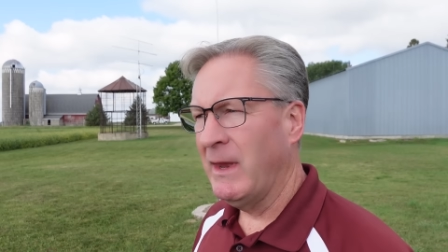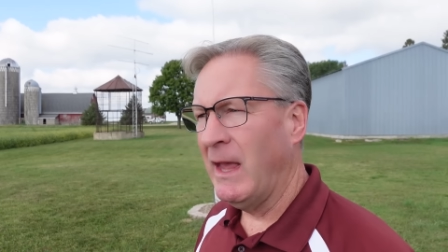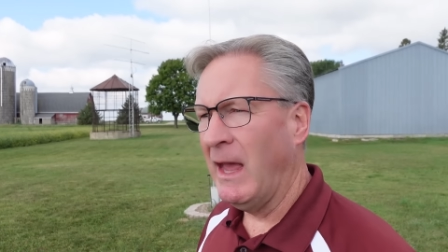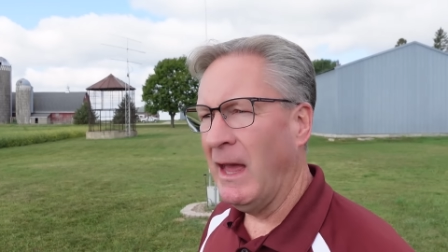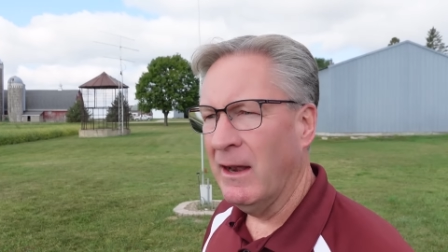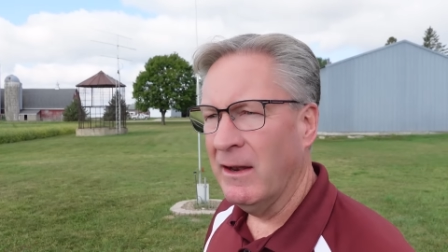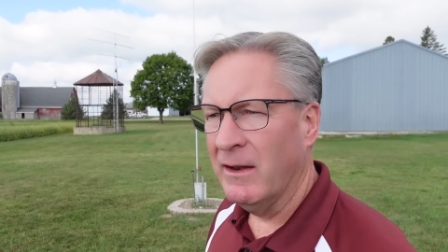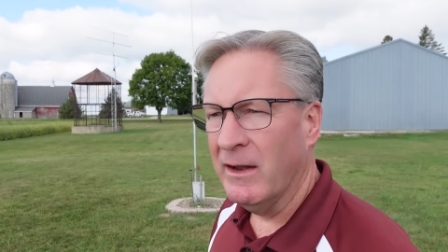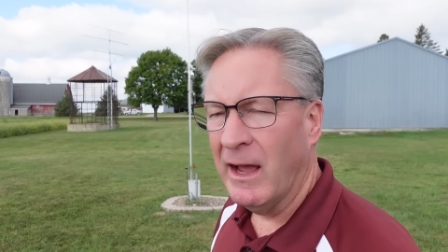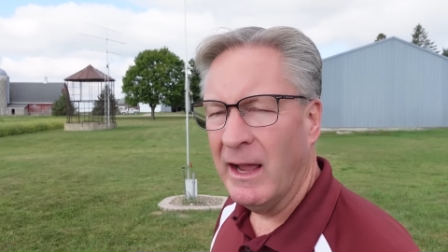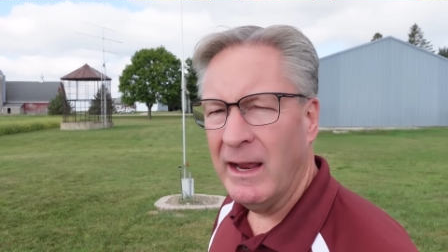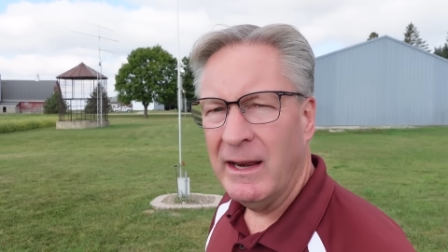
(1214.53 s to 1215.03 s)

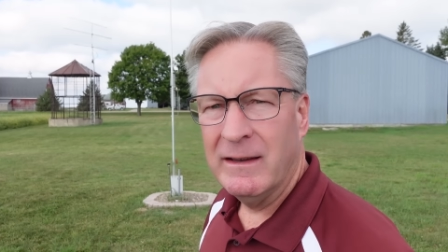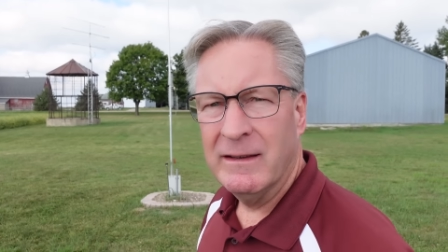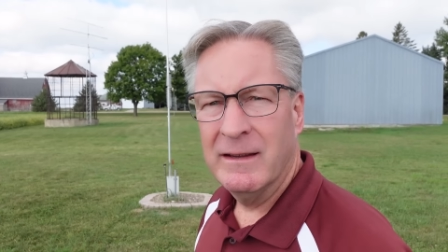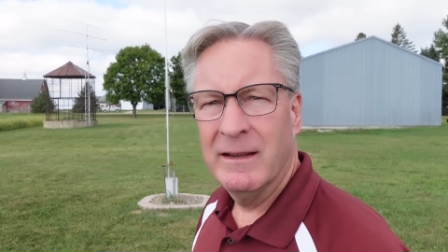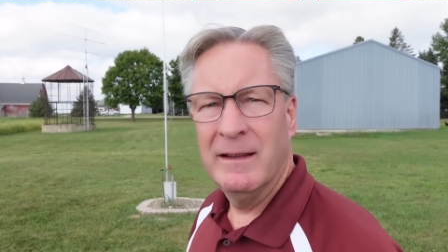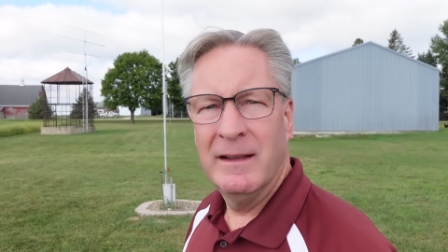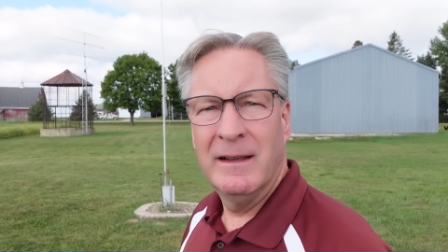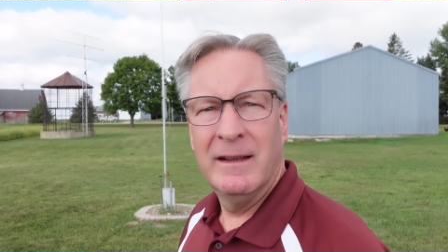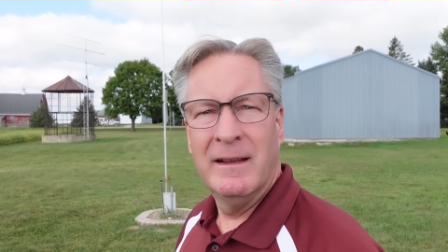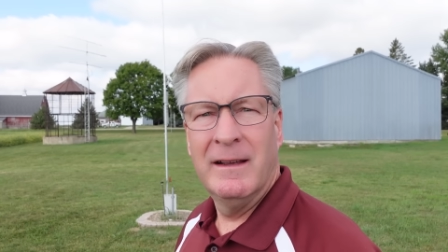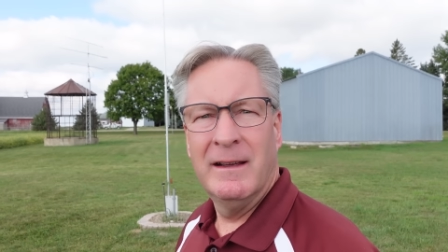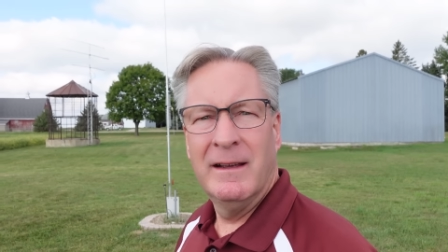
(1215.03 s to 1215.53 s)
At night,
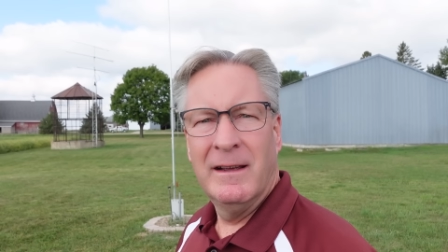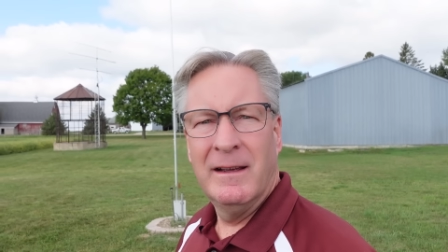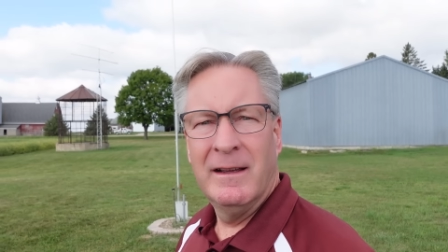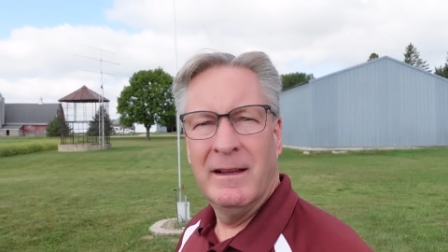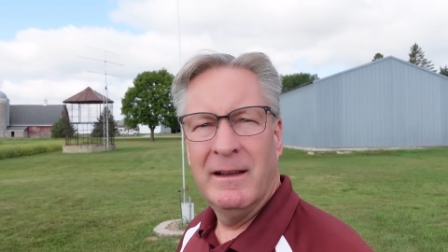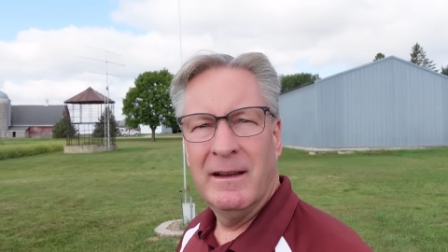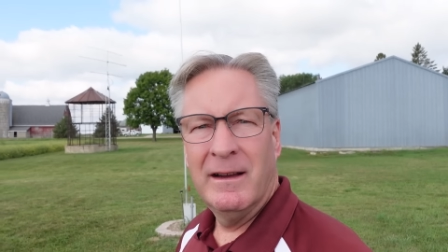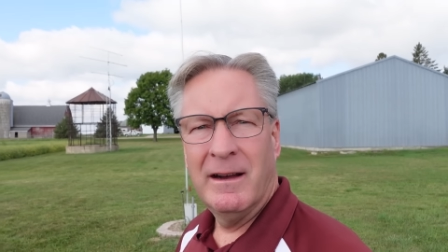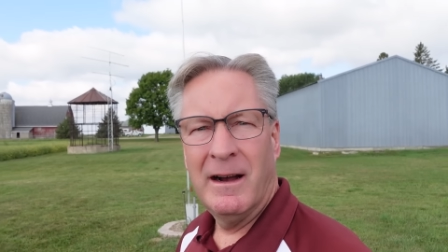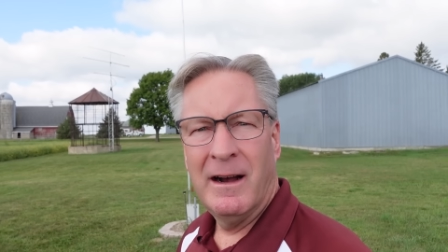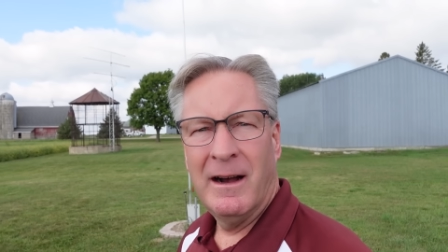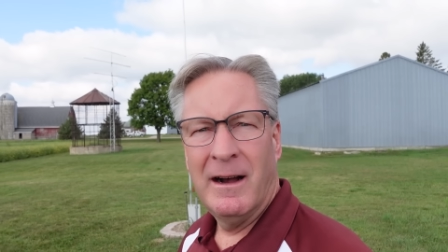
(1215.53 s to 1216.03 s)

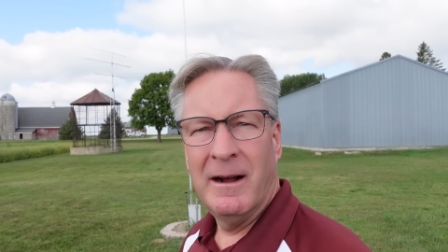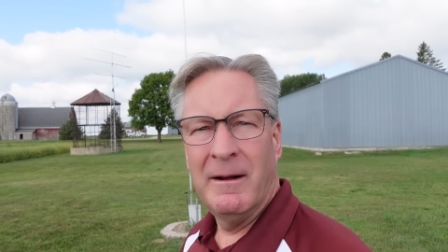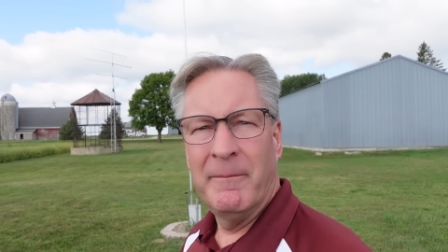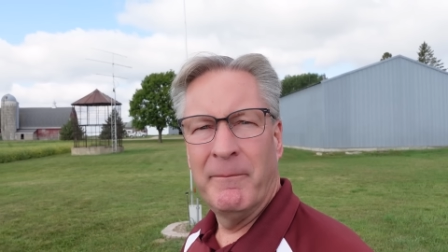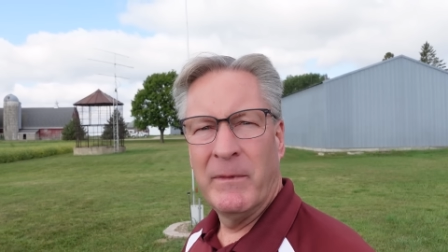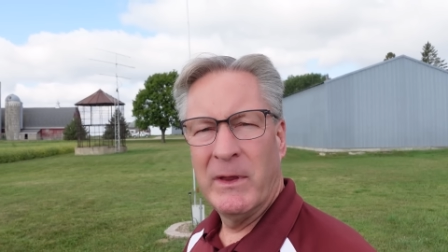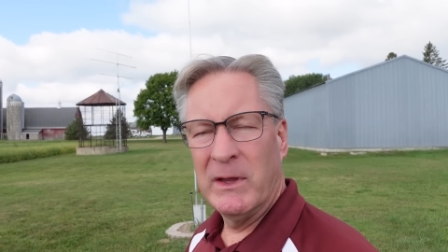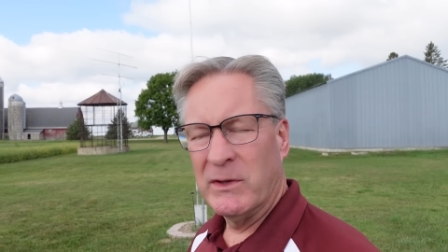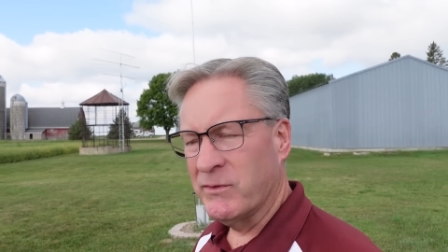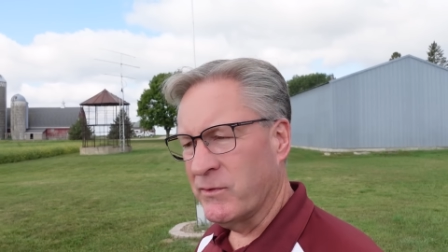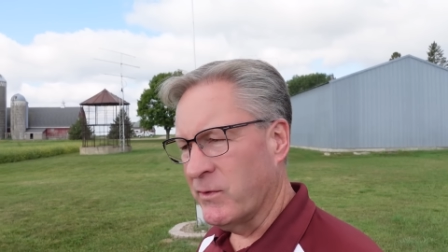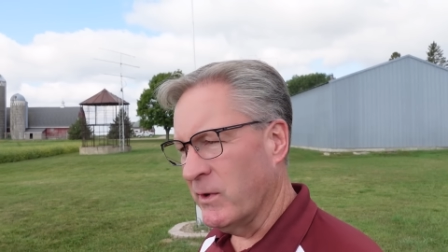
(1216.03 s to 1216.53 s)

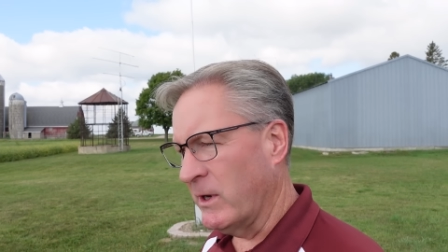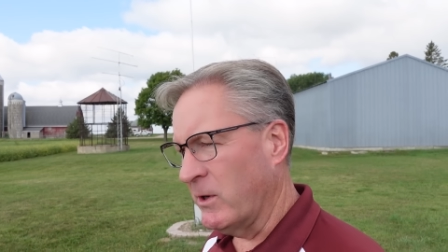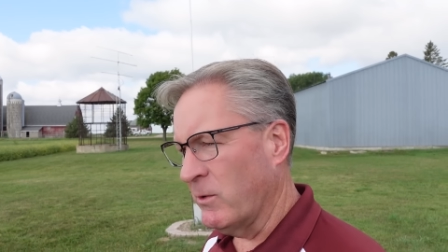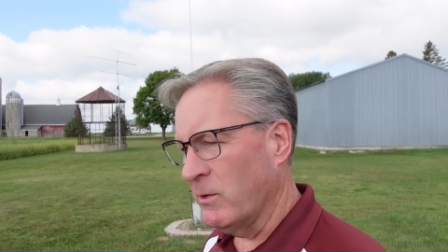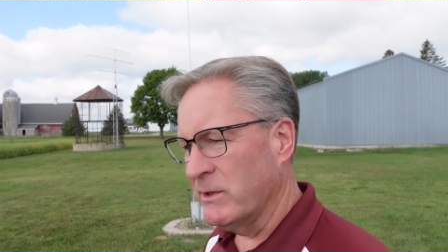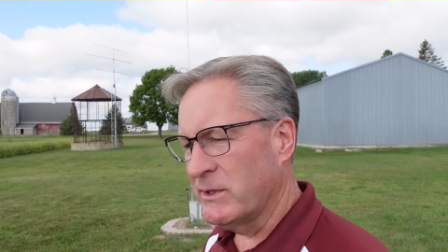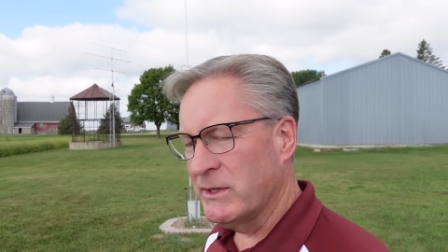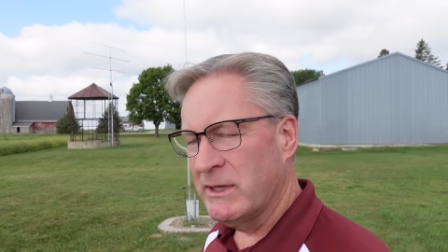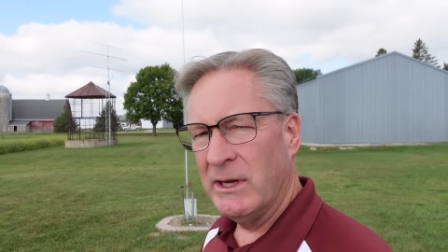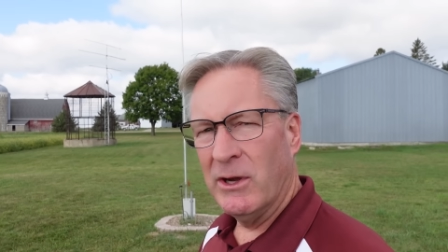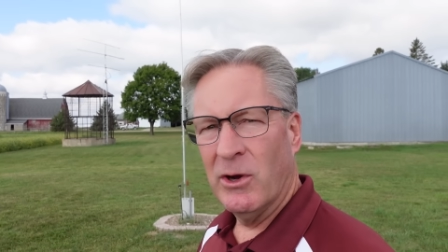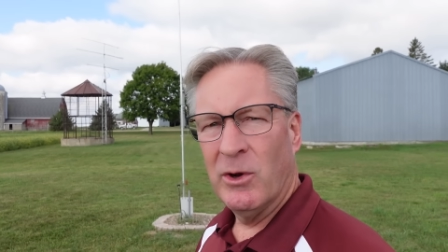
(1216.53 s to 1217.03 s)
this
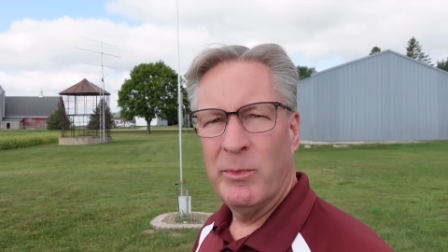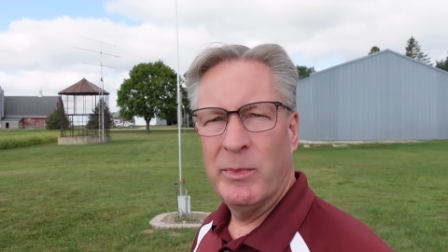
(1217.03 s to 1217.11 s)
frequency